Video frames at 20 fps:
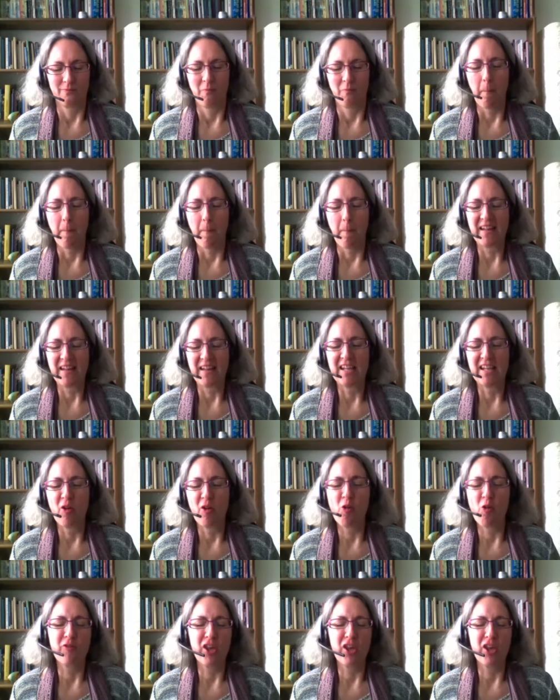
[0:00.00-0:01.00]
Many
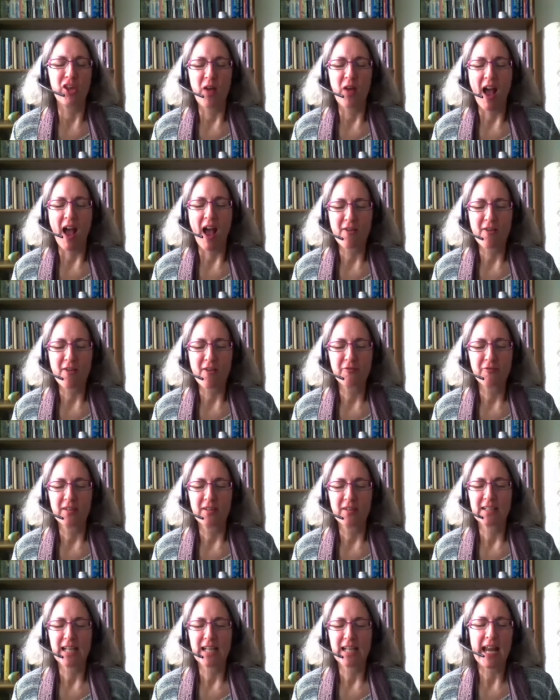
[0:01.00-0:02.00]
of you have
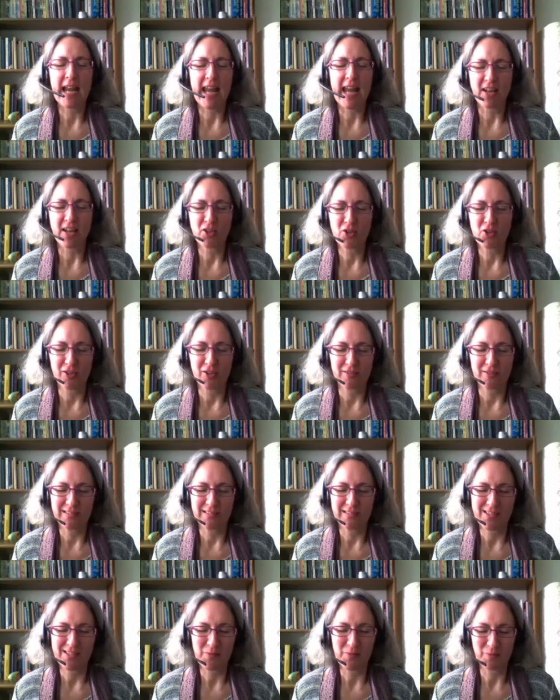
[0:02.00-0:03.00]

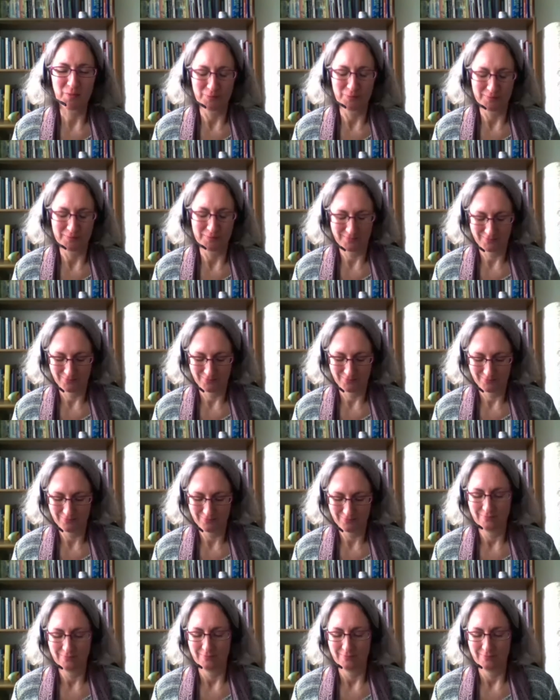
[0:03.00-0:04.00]
connections
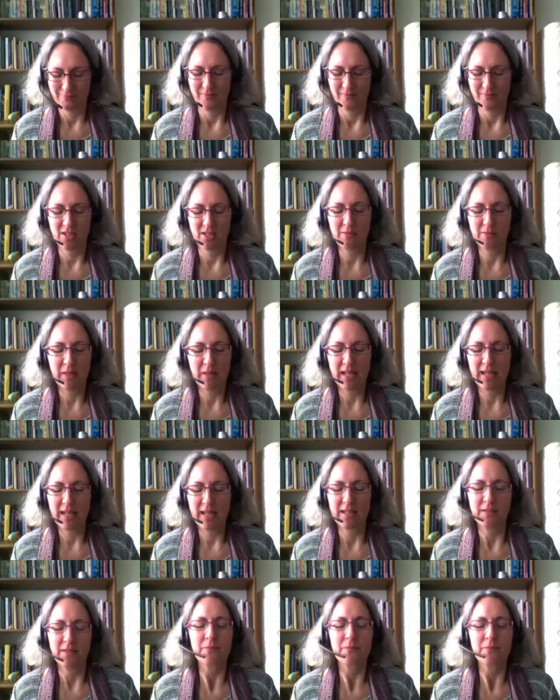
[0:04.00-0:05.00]
to me